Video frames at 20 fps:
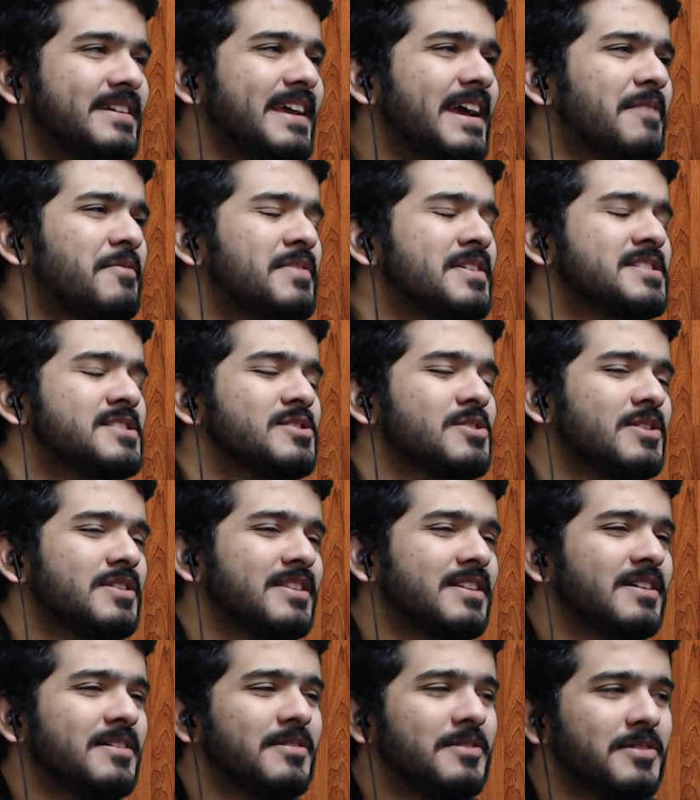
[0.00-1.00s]
Edda... Yeah, we saw
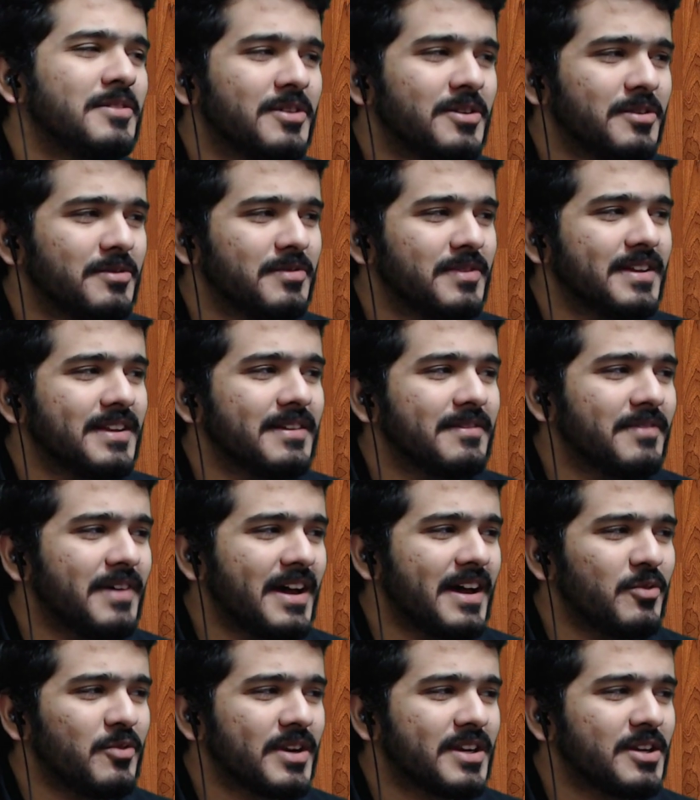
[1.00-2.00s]
the, you know,
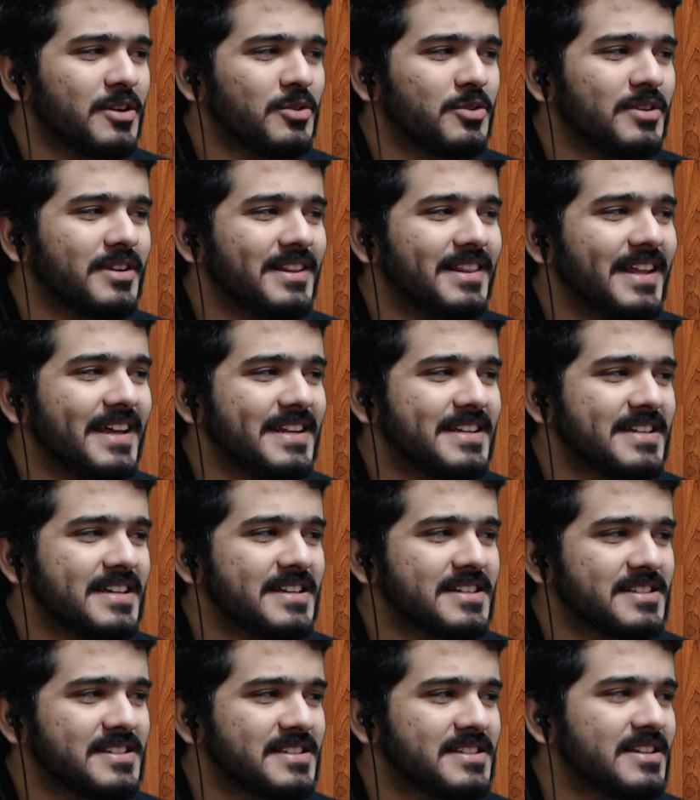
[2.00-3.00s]
I reacted to the
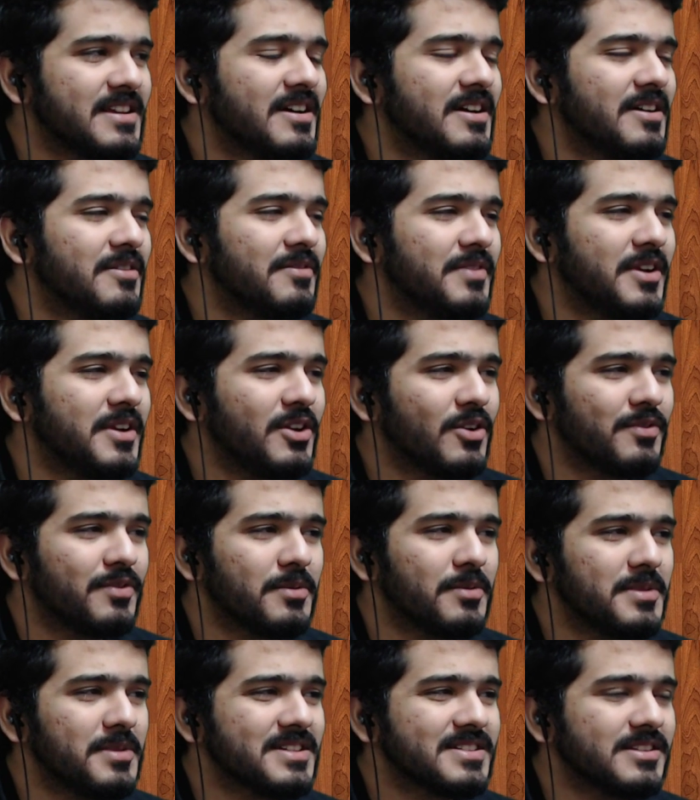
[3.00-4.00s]
latest video
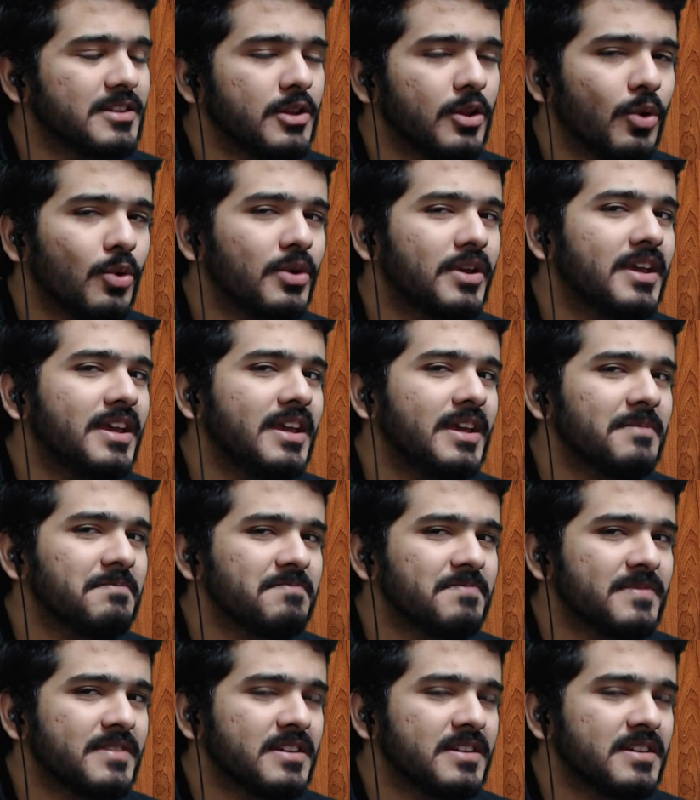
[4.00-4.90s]
from this Loki.